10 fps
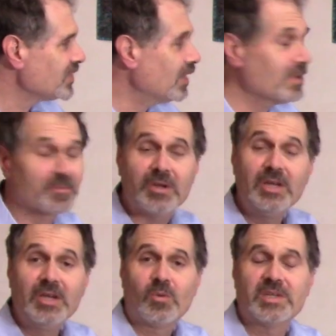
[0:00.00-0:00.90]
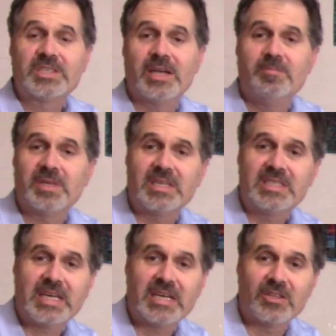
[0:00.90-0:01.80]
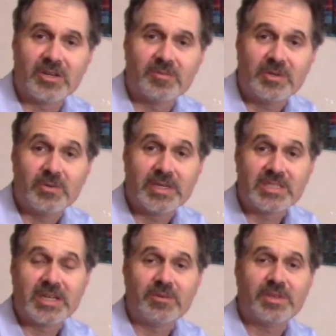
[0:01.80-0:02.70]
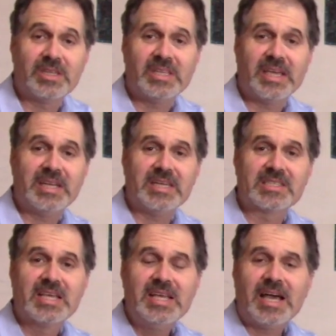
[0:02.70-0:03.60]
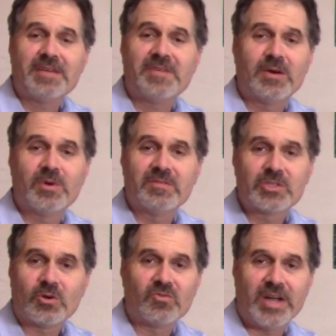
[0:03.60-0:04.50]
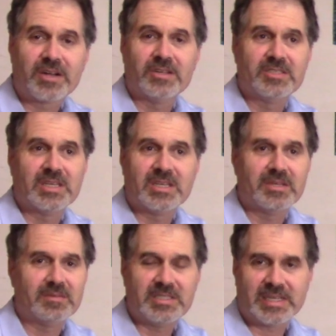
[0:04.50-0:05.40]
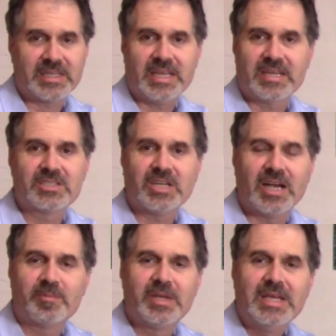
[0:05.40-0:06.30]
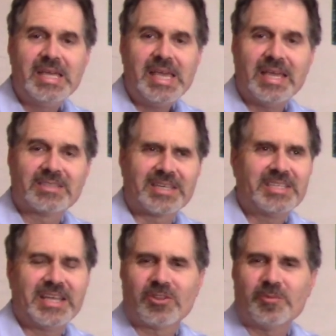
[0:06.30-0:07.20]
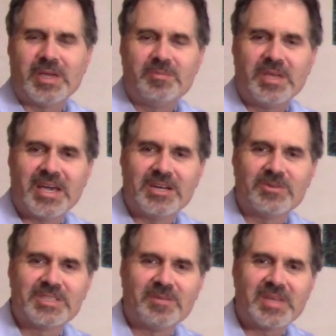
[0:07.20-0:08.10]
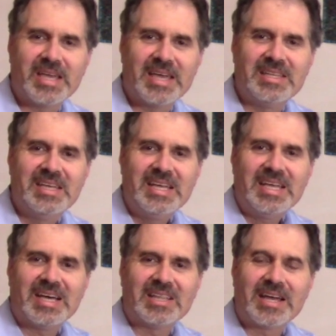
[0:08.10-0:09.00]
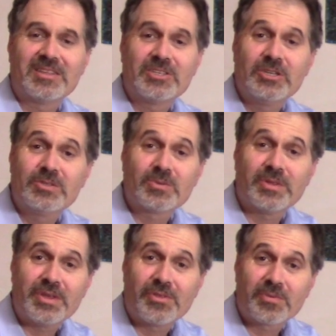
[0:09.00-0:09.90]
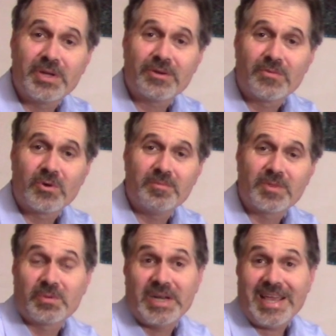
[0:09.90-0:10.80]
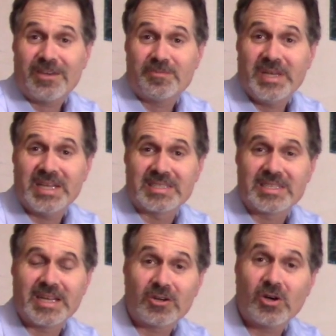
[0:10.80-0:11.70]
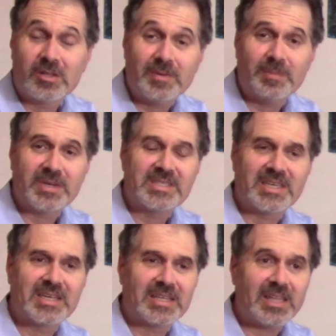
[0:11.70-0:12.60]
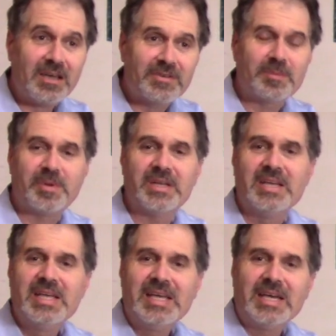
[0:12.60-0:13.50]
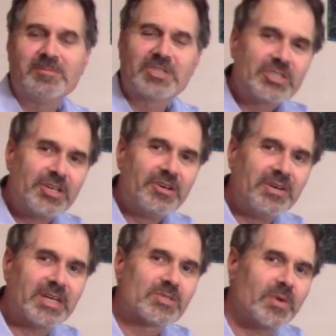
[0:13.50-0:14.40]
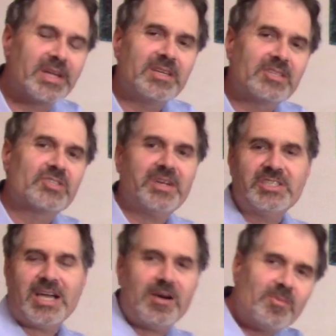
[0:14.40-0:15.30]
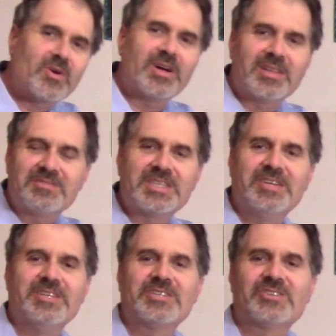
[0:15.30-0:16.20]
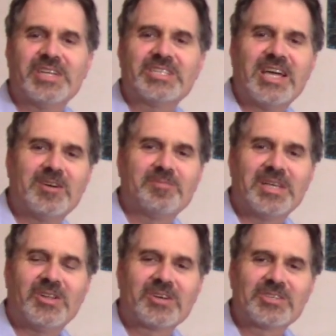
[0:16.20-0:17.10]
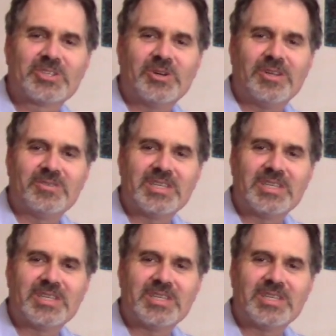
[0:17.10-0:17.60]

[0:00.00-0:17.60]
I remember one time Billy Taylor, who I studied with in the eighties, I found one of his old records in a, a secondhand shop. It was like Tailor-Made Piano or something, and a lot of the tunes were only three or four, three and a half minutes. And I called him up. I said, "I'd love it, but I'm just curious. Why didn't you stretch out more? I'd love to hear you stretch out and play longer solos."